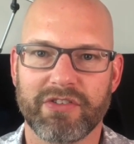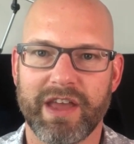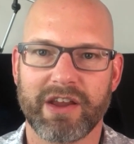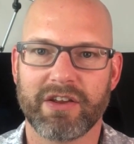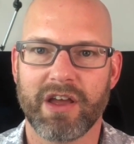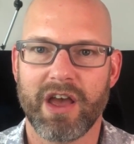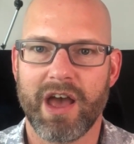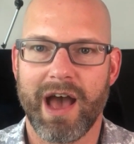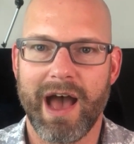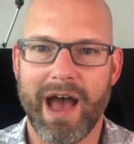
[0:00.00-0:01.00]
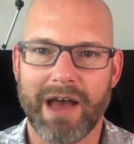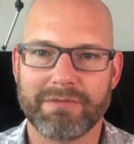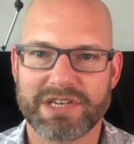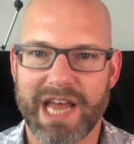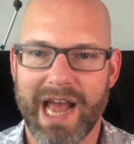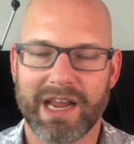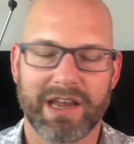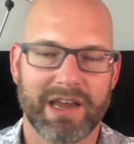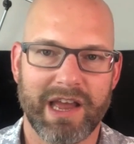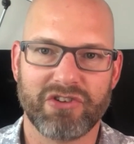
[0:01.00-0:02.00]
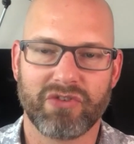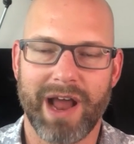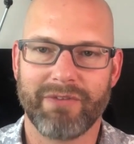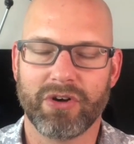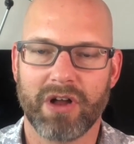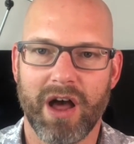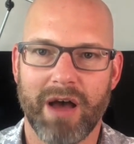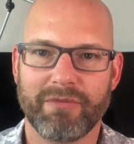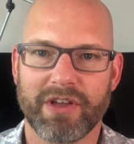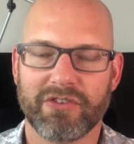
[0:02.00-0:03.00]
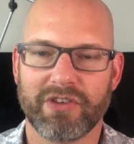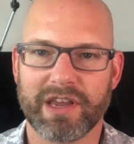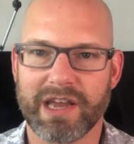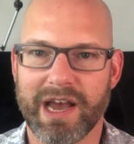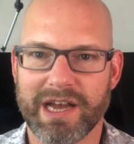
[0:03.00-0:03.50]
Think tech and travel, obviously,